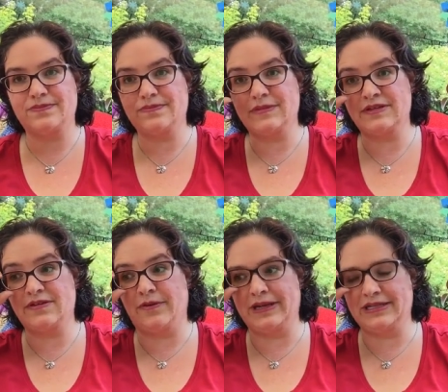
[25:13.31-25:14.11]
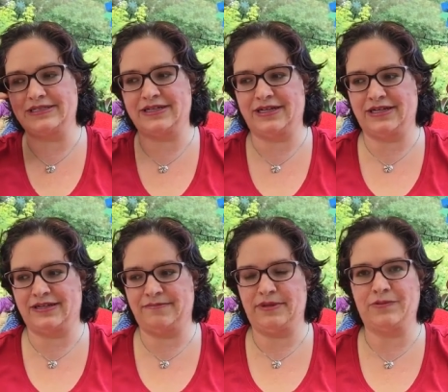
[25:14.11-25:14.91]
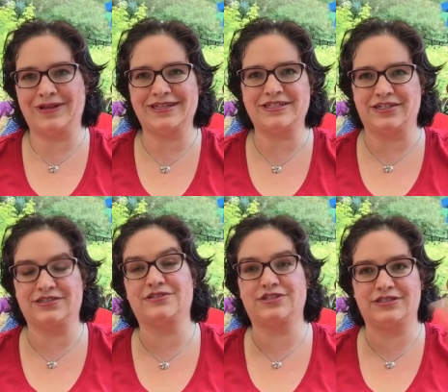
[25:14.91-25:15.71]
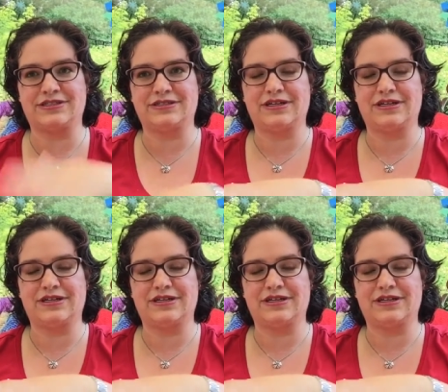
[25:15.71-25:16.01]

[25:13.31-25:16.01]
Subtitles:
is going into P1 this year, so she's